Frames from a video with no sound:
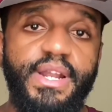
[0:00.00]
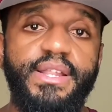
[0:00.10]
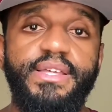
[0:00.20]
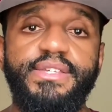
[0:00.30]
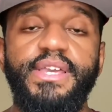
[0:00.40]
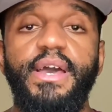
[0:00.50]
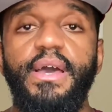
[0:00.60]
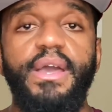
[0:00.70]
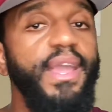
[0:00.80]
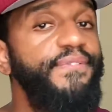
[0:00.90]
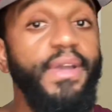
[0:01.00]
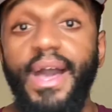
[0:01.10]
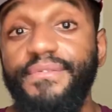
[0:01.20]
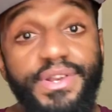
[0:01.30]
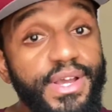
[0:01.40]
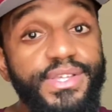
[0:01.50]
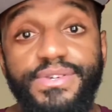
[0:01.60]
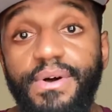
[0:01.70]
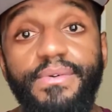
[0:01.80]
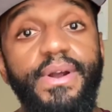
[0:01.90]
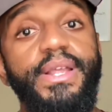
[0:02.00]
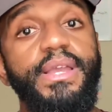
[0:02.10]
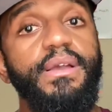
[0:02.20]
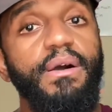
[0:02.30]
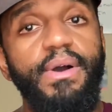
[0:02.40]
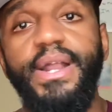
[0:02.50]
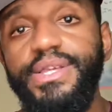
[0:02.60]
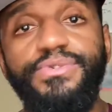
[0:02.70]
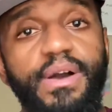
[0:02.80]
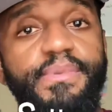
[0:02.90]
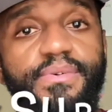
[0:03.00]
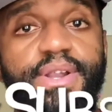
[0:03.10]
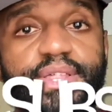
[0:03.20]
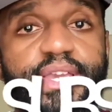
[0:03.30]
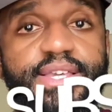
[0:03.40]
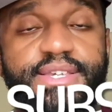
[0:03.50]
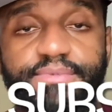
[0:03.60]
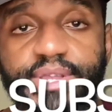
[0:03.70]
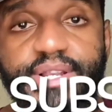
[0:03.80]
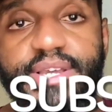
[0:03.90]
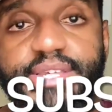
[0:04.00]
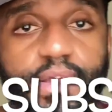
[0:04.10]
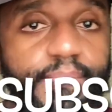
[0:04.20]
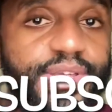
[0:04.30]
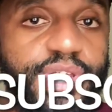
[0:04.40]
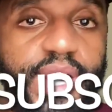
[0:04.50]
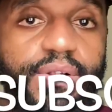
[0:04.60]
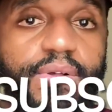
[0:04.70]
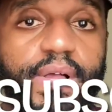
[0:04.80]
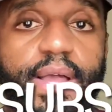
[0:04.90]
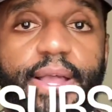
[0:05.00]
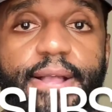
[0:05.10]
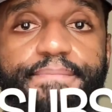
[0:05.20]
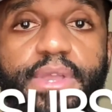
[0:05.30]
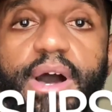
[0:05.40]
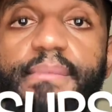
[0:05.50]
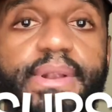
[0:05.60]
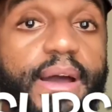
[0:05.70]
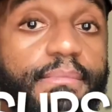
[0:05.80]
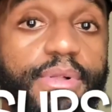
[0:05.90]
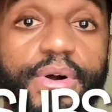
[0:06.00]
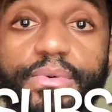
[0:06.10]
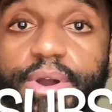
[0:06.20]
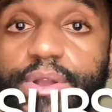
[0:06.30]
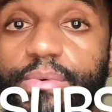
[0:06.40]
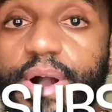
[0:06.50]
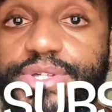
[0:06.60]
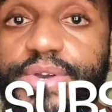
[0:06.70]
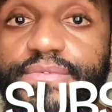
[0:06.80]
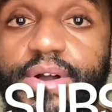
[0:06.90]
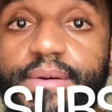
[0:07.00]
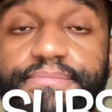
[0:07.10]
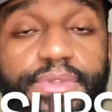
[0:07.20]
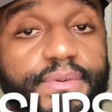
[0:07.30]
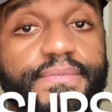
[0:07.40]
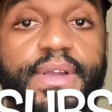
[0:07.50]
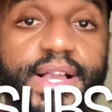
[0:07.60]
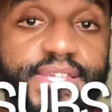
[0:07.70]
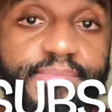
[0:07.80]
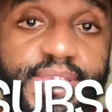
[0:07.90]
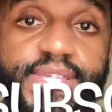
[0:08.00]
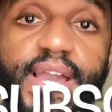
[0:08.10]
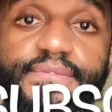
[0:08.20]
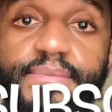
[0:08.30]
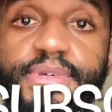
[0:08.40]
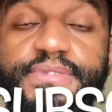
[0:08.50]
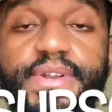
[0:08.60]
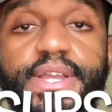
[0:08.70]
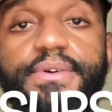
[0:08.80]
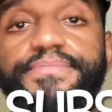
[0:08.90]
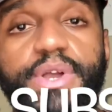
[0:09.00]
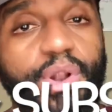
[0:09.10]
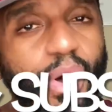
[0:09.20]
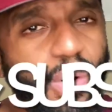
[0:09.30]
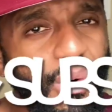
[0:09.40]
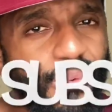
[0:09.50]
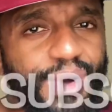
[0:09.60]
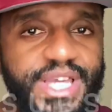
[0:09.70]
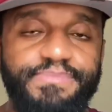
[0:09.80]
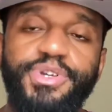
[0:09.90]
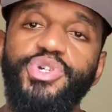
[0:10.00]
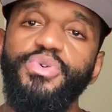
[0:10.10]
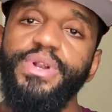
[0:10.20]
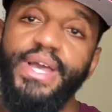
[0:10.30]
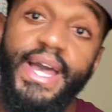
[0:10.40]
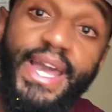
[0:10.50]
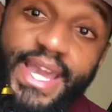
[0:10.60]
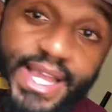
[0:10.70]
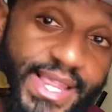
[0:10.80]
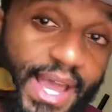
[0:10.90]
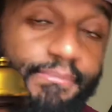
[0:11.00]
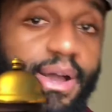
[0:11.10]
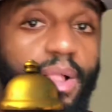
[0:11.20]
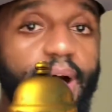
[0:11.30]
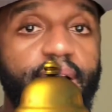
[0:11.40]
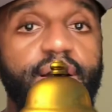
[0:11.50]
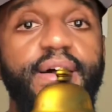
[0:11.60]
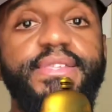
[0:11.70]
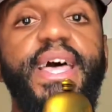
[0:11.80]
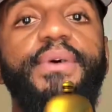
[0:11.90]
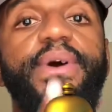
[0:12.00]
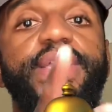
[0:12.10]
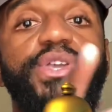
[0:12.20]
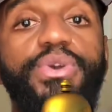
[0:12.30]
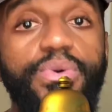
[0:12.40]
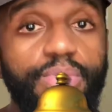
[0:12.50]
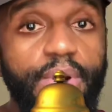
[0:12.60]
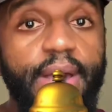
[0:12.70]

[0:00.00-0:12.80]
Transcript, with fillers: out of this. If you haven't done so already, go ahead and drop me one of these. It really does help my channel. Comment down below where you're watching from. You got some insight from this video. And always be sure to hit that bell icon. That way you